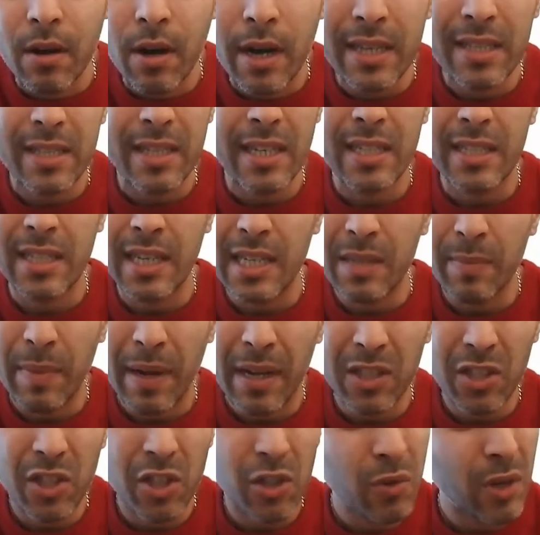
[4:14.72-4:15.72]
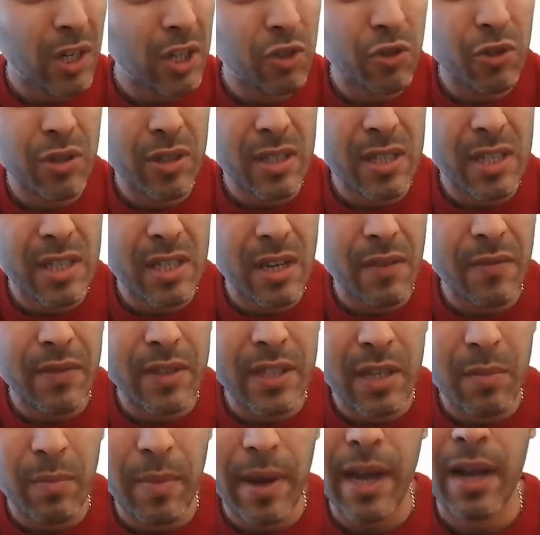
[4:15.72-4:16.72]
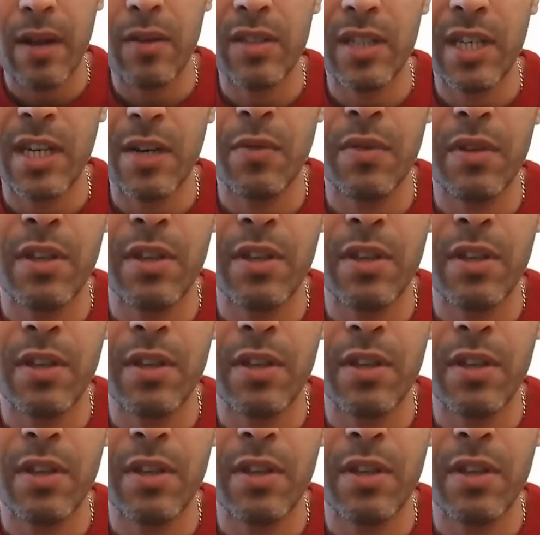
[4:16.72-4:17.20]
i60 is about £270 here in